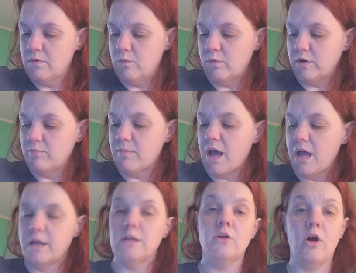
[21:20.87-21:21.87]
one of my
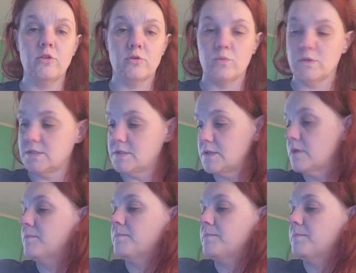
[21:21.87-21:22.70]
$8 ones.